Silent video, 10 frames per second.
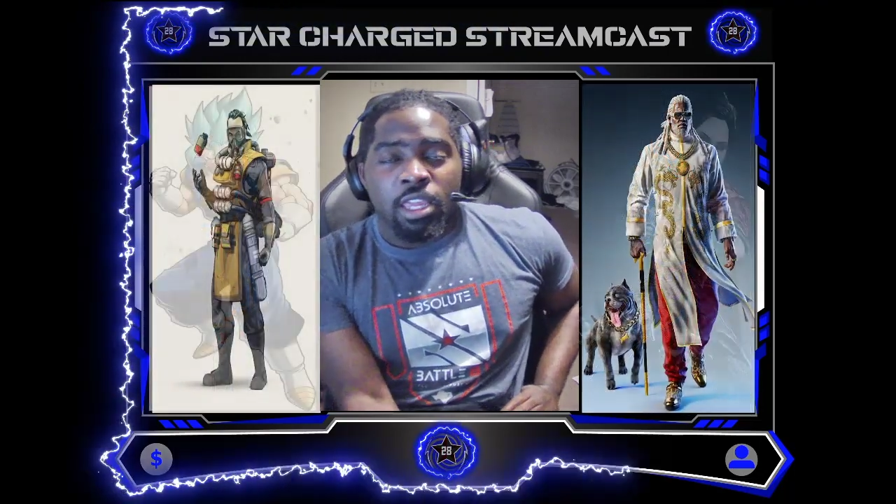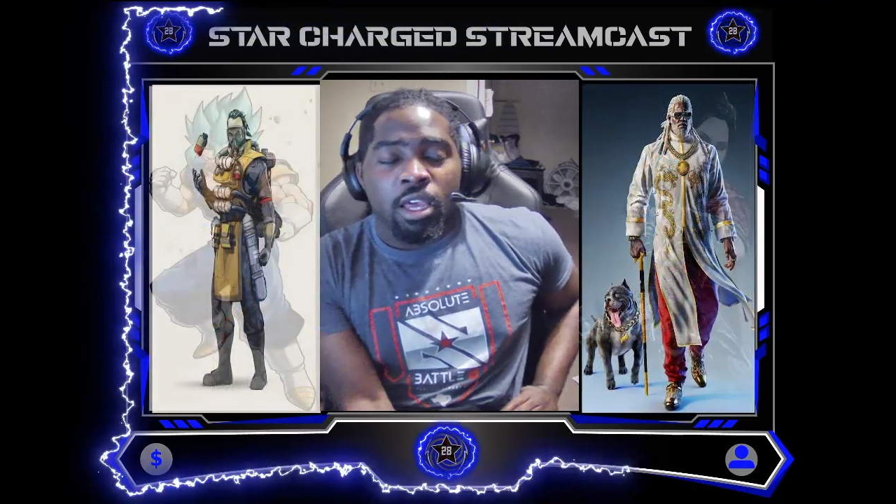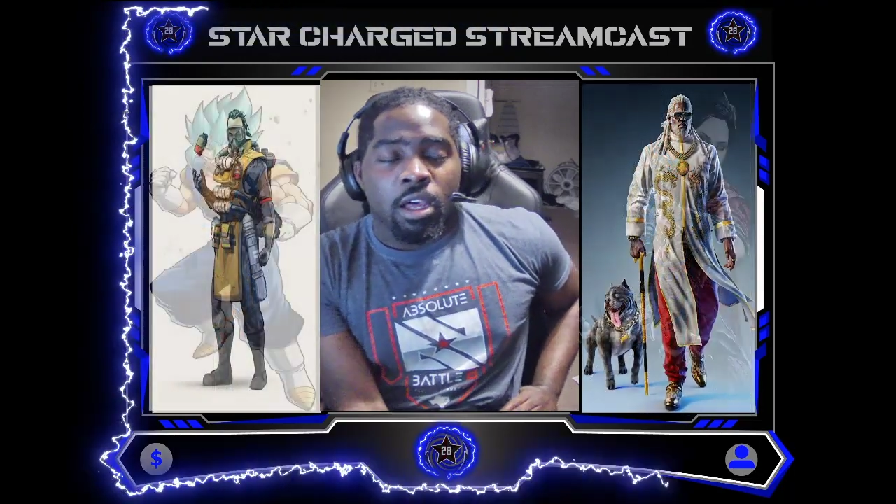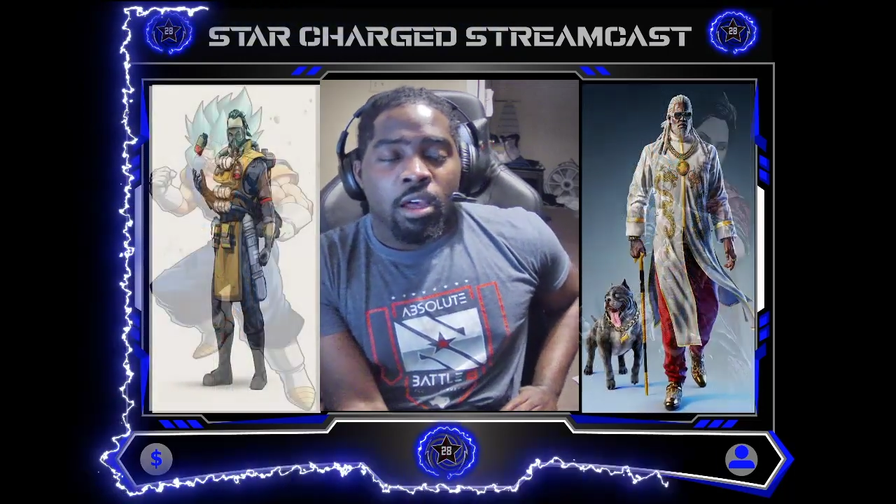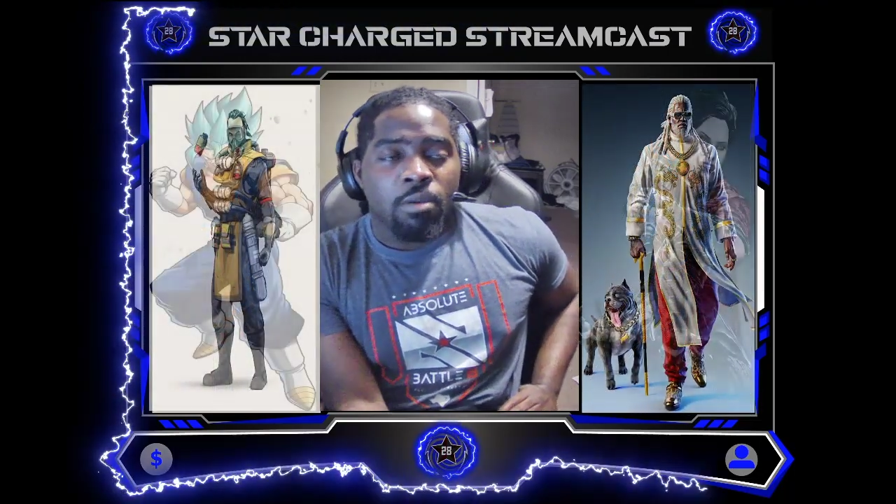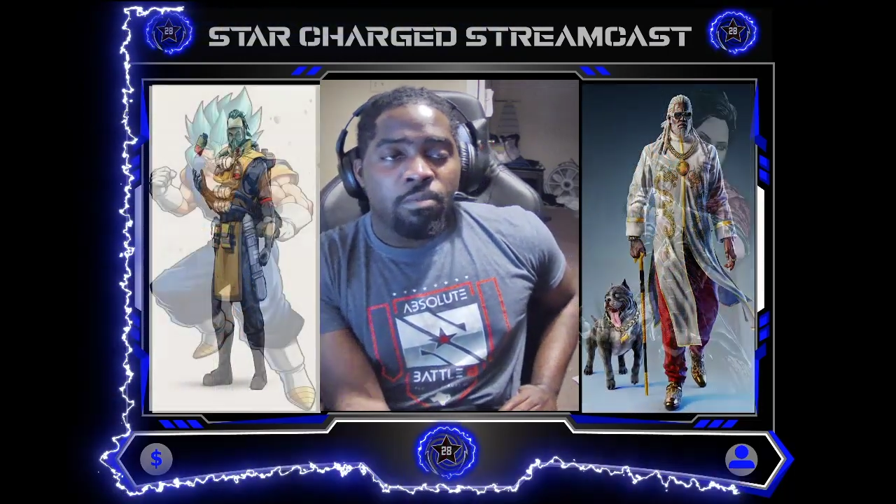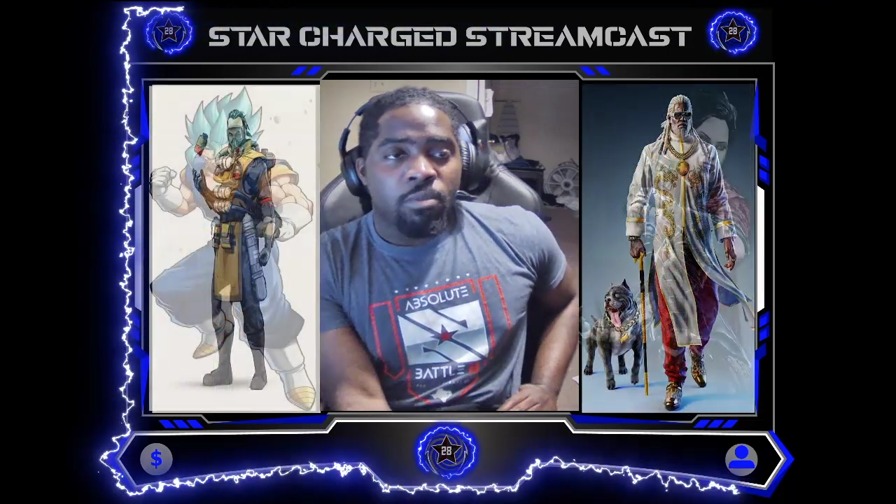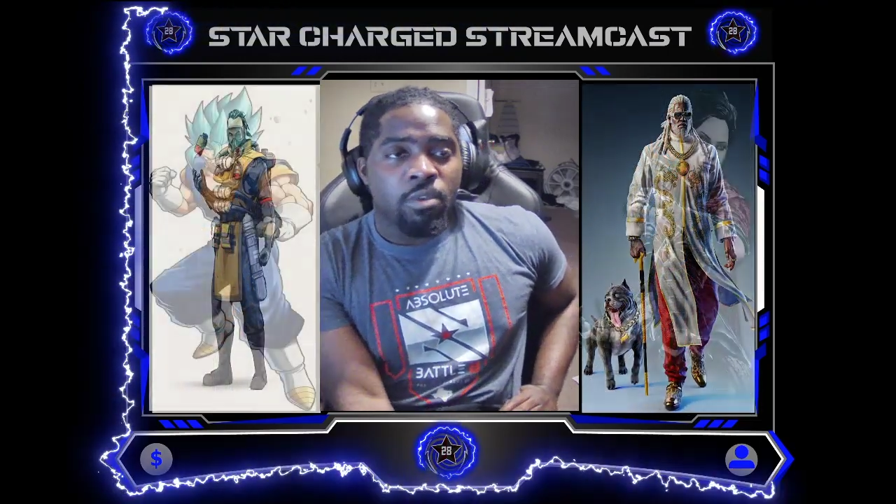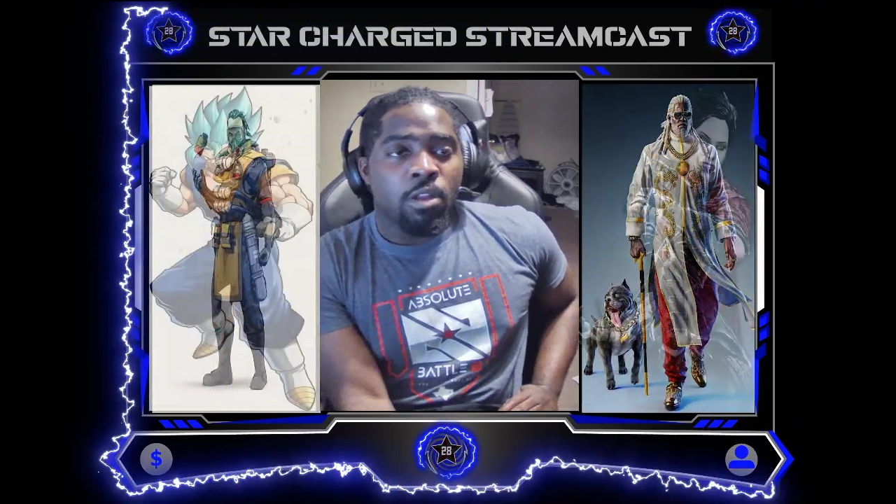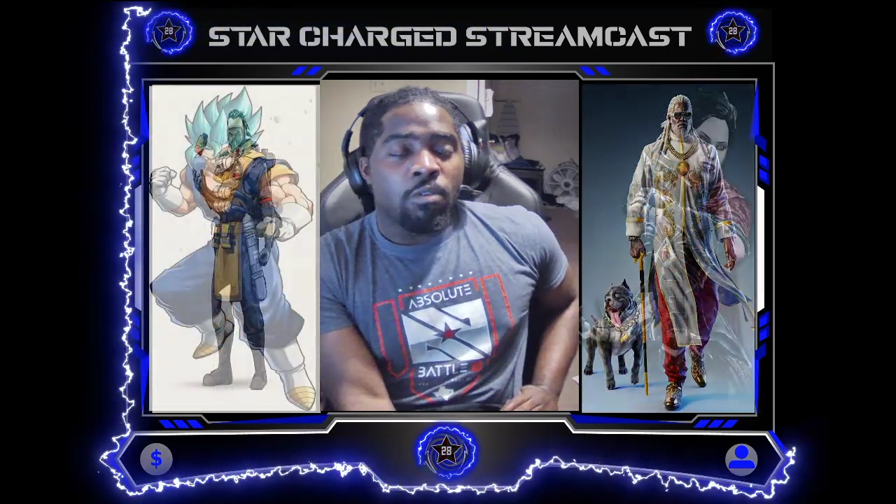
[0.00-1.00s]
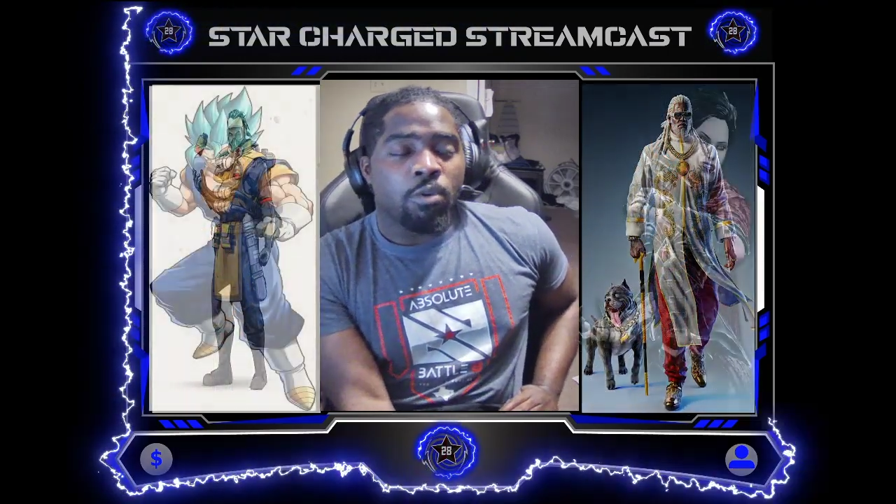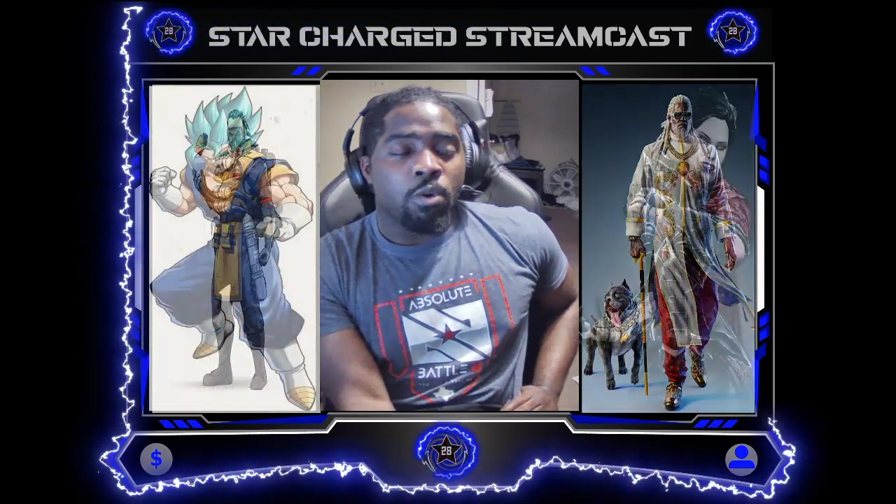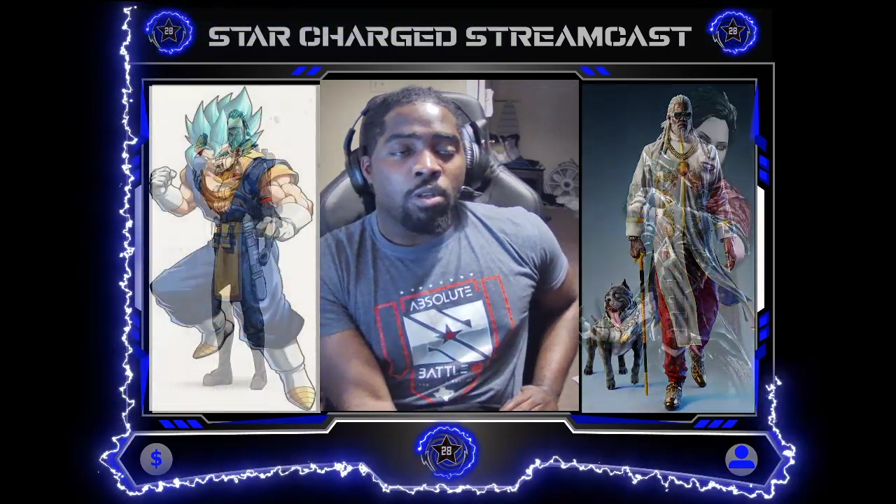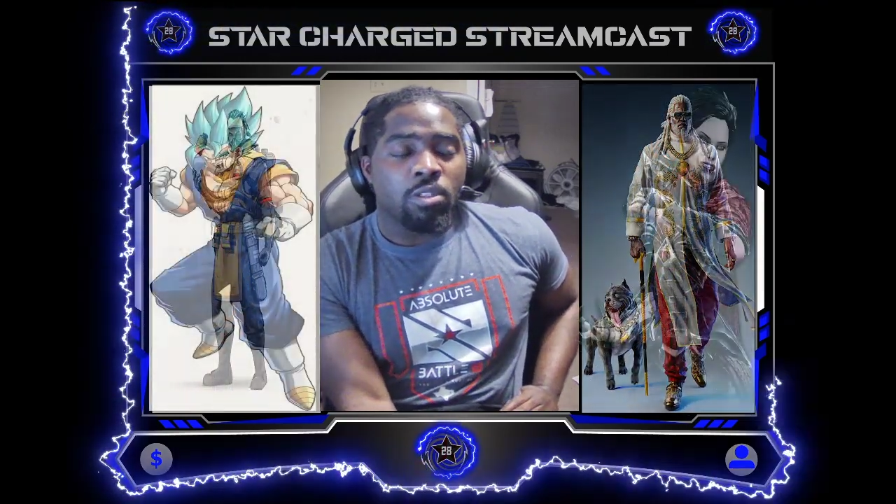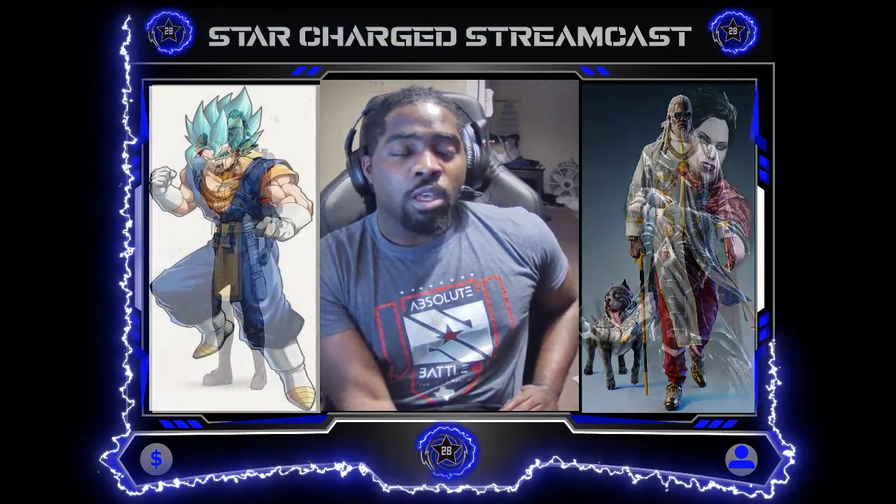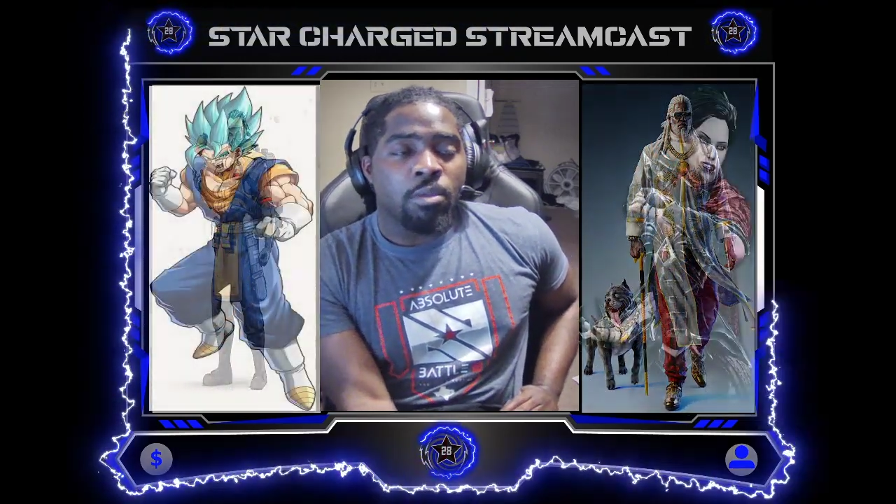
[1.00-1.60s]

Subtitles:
of course,